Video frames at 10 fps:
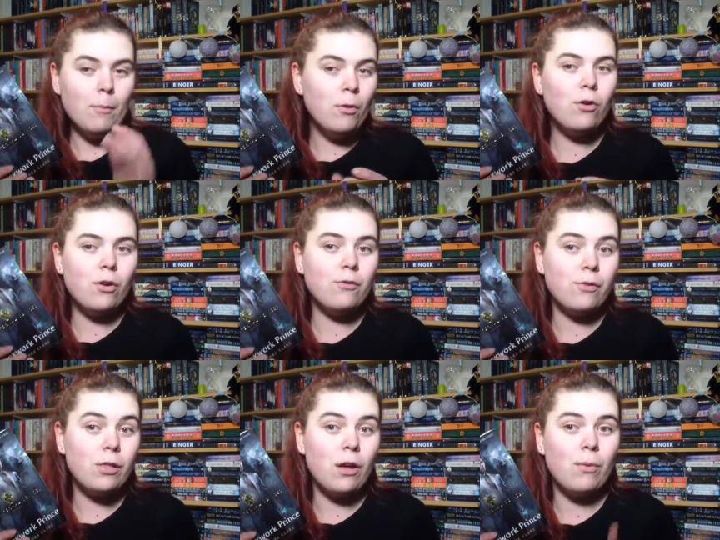more good
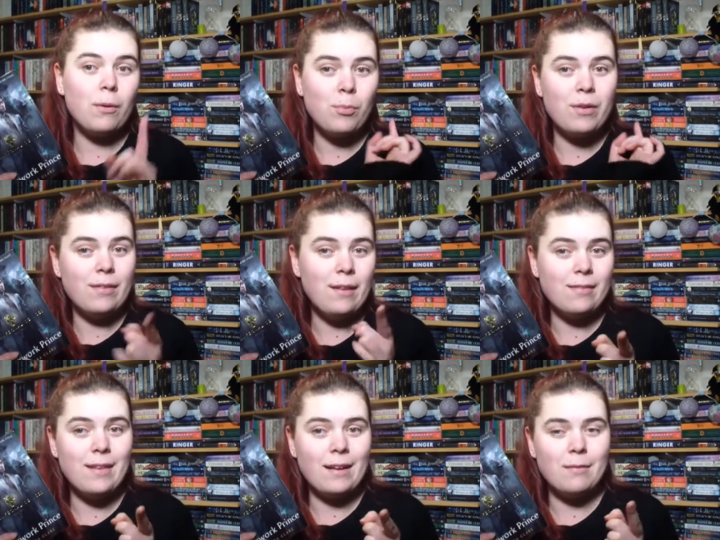for Clockwork
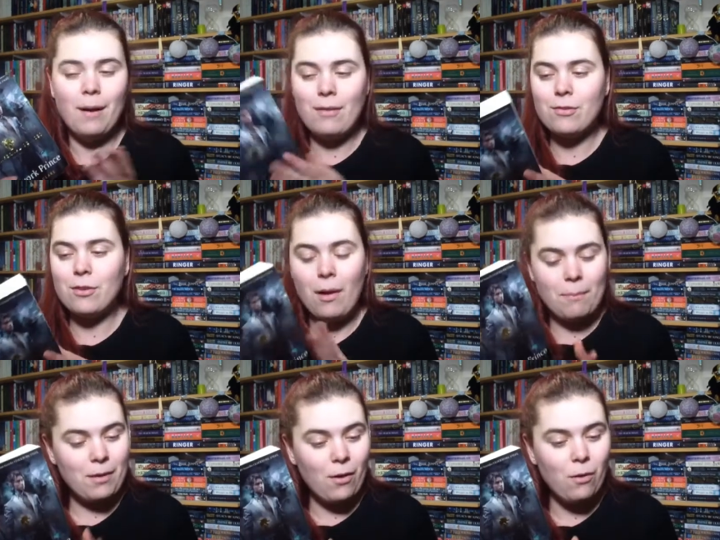Princess next month, so
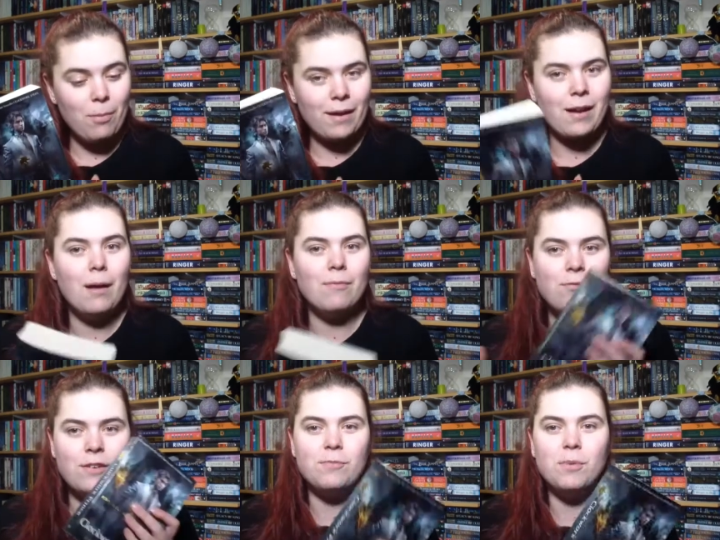I'm caught back up.
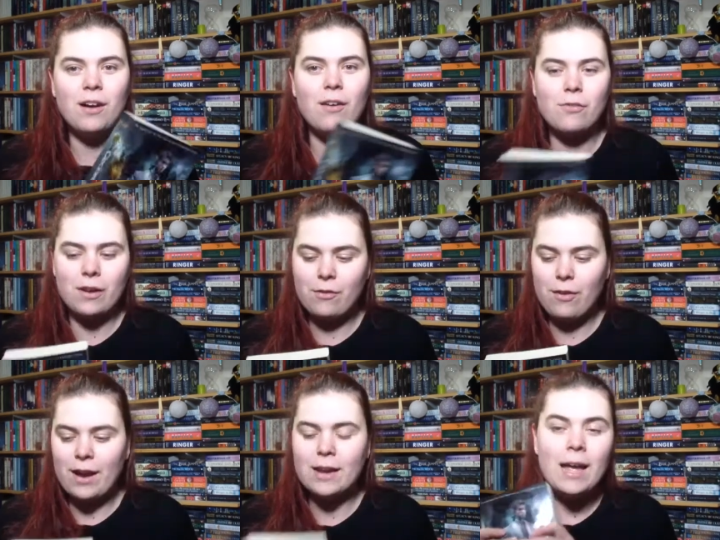Fifth book I've
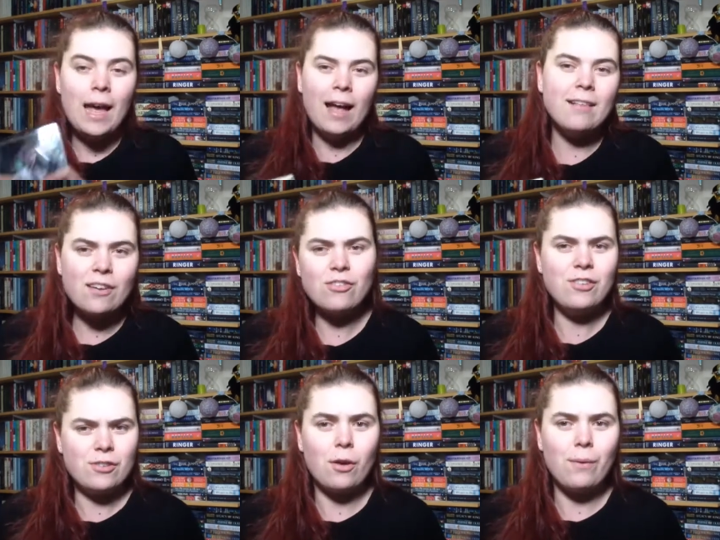reread. It's actually
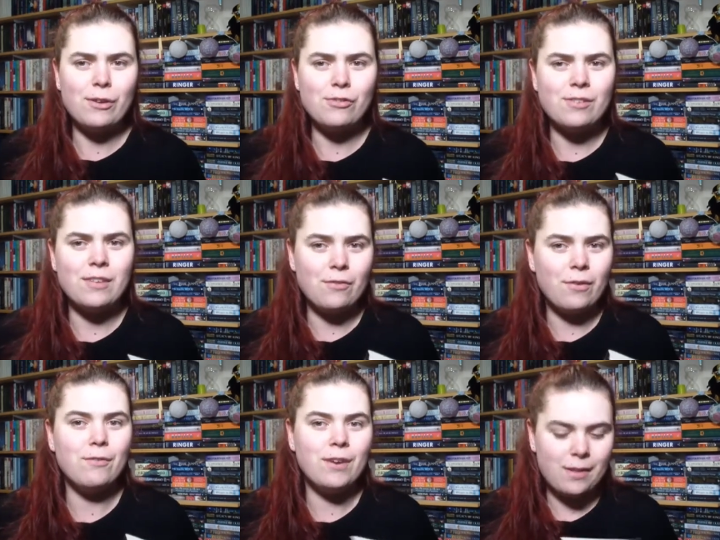so interesting
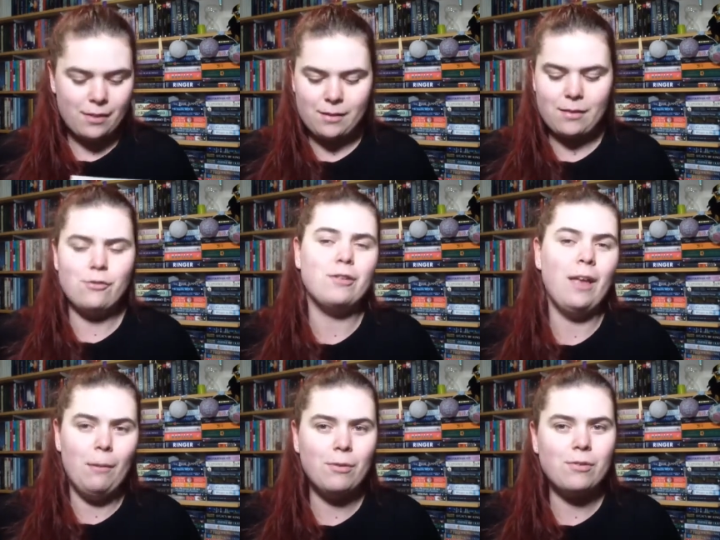rereading the Cassandra
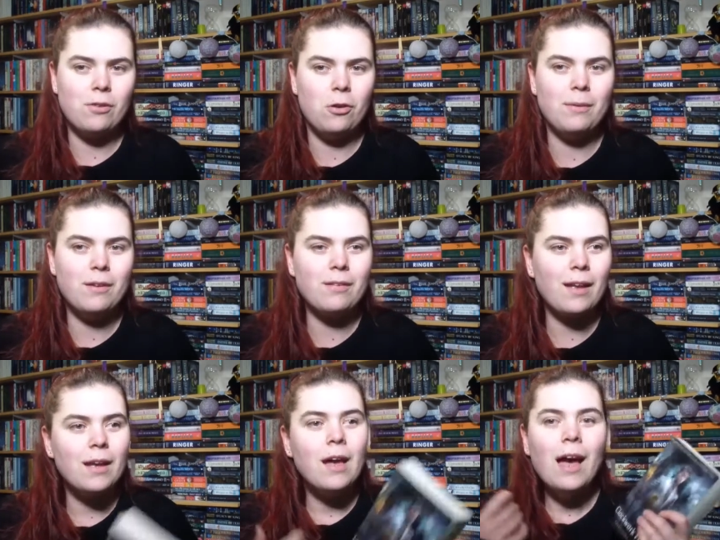Clare books though, because like,